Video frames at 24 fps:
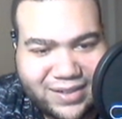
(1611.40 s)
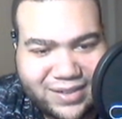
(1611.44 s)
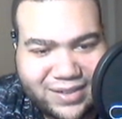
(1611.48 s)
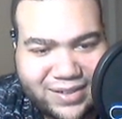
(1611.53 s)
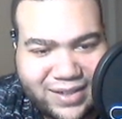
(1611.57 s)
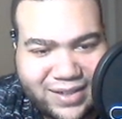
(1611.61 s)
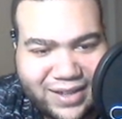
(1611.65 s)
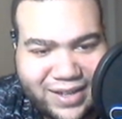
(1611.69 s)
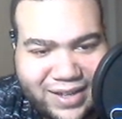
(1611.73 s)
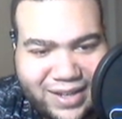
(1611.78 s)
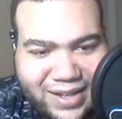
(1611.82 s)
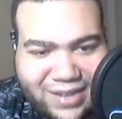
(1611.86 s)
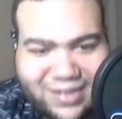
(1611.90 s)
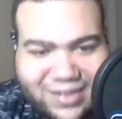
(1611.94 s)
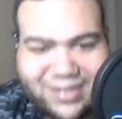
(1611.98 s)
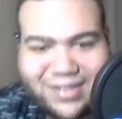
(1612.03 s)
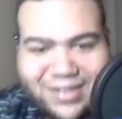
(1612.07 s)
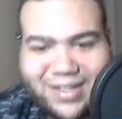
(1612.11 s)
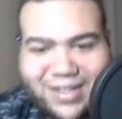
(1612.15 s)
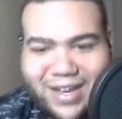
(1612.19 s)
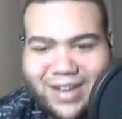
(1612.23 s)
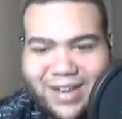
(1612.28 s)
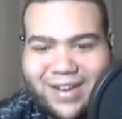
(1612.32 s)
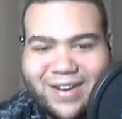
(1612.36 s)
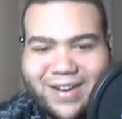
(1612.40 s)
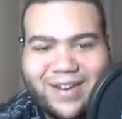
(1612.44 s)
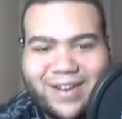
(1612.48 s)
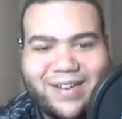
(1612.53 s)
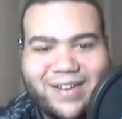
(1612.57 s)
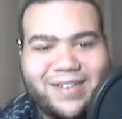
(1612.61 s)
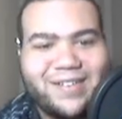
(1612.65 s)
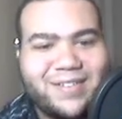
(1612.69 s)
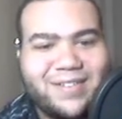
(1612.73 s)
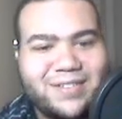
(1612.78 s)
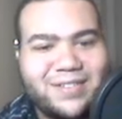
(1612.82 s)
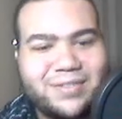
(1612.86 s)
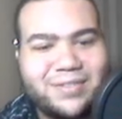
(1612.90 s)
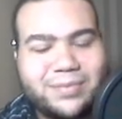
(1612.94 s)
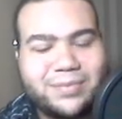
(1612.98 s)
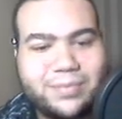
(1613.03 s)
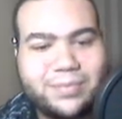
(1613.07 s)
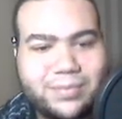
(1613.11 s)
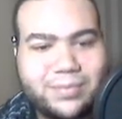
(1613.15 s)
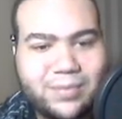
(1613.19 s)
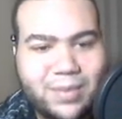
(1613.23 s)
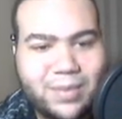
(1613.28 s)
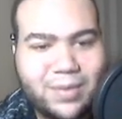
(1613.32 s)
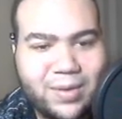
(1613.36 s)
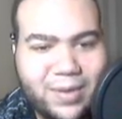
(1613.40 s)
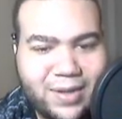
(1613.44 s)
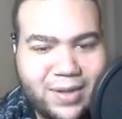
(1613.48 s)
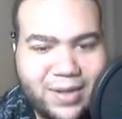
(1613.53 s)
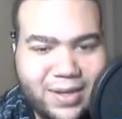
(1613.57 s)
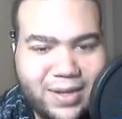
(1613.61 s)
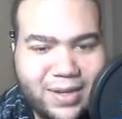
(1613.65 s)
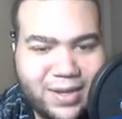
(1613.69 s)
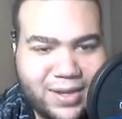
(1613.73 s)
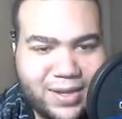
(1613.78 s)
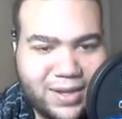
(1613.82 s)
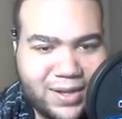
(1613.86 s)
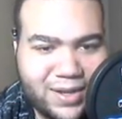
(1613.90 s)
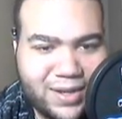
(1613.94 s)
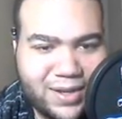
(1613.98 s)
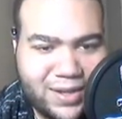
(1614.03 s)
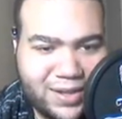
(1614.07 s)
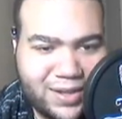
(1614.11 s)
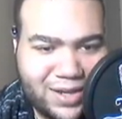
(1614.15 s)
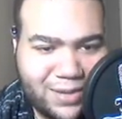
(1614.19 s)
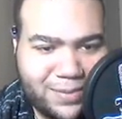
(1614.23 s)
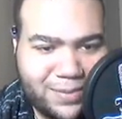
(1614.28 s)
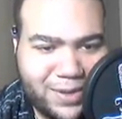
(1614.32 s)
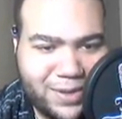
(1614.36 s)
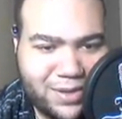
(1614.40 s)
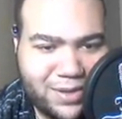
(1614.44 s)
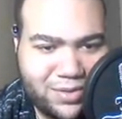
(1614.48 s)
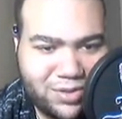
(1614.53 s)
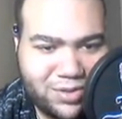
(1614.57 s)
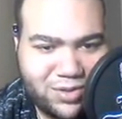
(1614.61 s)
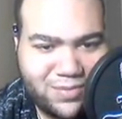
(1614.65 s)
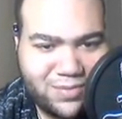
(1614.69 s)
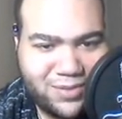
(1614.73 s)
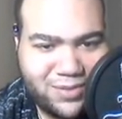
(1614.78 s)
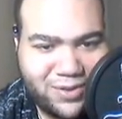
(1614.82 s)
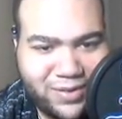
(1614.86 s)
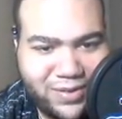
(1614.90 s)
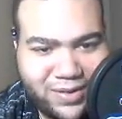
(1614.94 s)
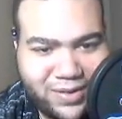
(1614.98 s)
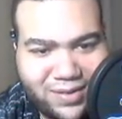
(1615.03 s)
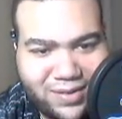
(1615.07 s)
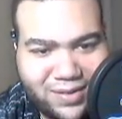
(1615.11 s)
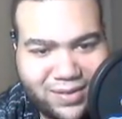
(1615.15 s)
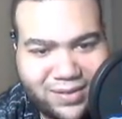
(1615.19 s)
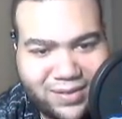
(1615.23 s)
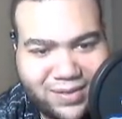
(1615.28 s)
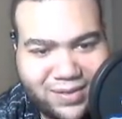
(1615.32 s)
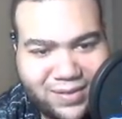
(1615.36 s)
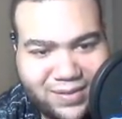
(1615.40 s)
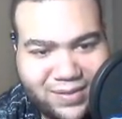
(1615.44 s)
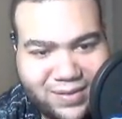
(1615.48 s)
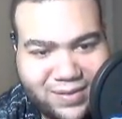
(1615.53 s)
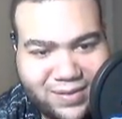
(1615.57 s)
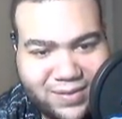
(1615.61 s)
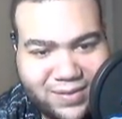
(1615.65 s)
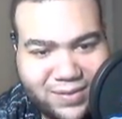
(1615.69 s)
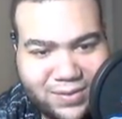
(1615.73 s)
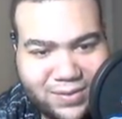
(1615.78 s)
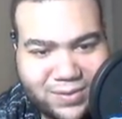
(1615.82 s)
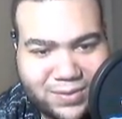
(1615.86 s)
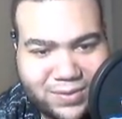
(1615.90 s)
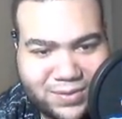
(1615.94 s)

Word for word: Yeah, Gengar. Then I'll pick Azumarill. Ooh,